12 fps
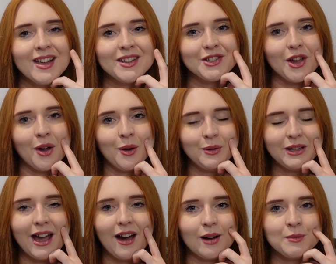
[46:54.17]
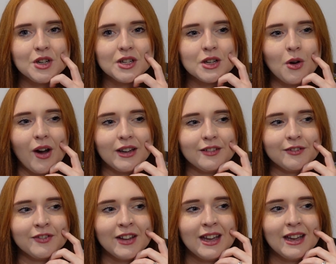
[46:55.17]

So yeah, I'm just kind of